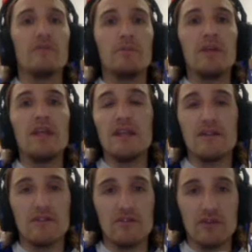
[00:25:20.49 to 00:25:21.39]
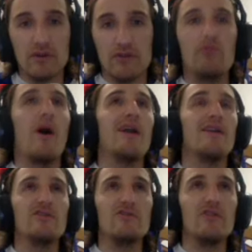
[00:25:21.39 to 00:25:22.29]
at the beginning of the series. Why
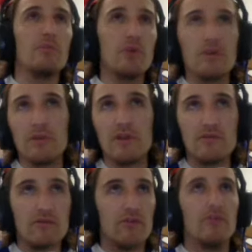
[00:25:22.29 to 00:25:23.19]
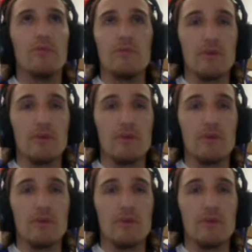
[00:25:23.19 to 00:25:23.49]
did you say put him in for,